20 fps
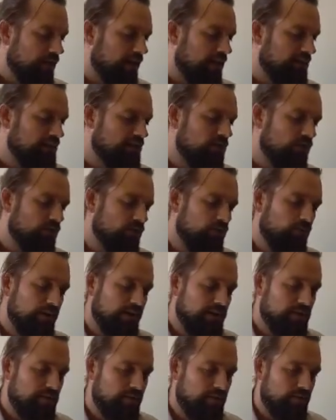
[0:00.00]
It's not
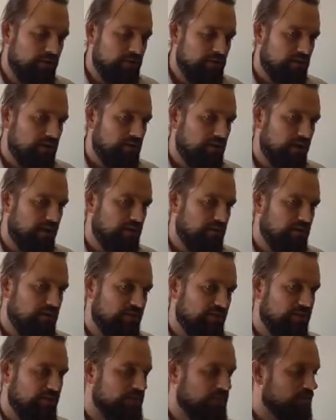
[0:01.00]
always a risk that can be
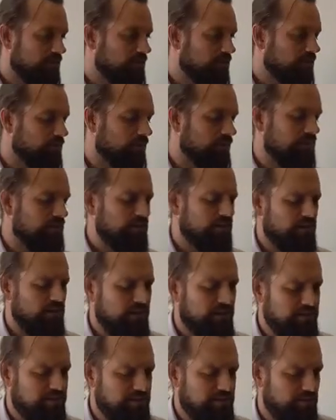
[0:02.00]
physical.
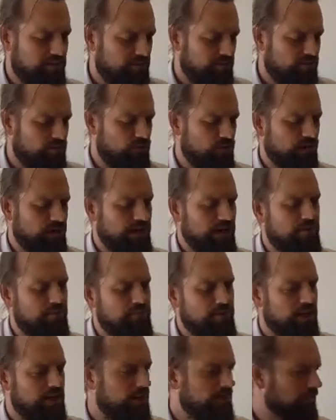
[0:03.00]
As I said before, it can
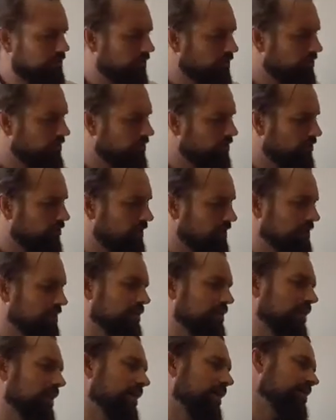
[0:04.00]
be an emotional
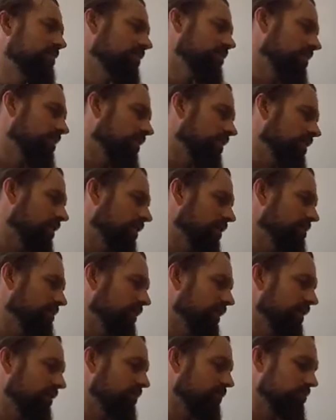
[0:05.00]
risk that I
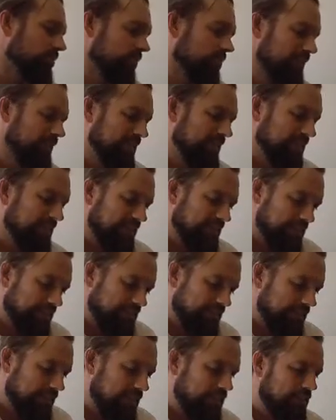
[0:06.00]
failed.
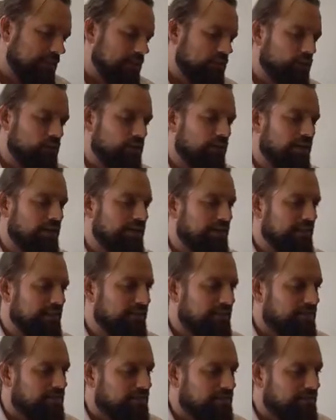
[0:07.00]
I don't like
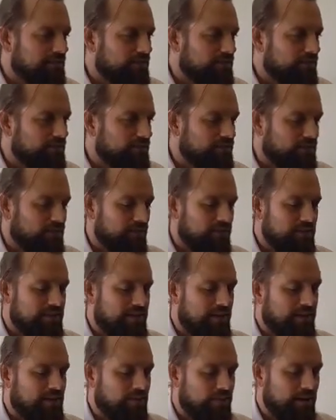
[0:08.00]
that. I feel a bit
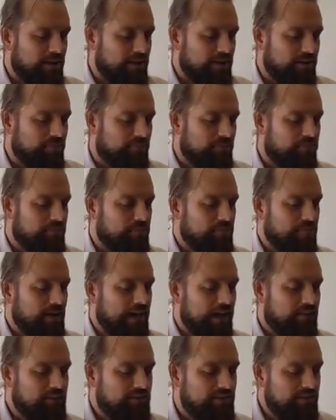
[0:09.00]
down about it. But
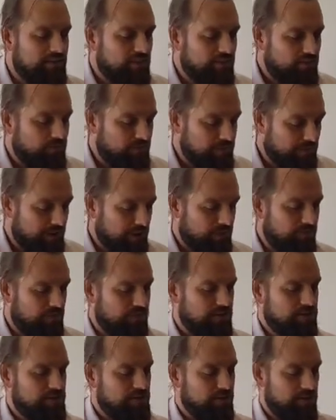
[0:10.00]
how to deal with that
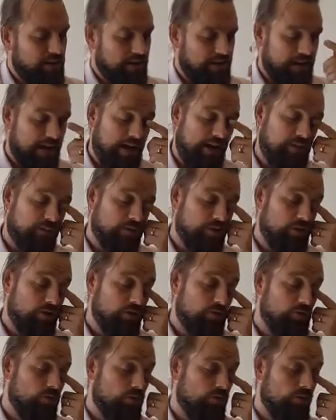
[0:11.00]
risk and how
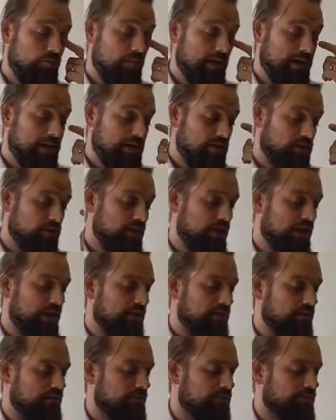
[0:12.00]
to manage
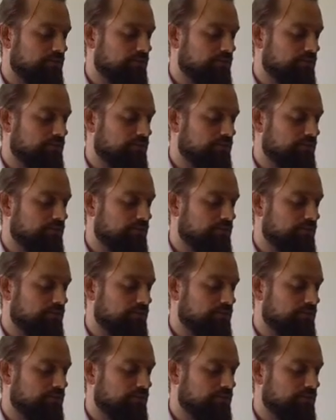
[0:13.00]
that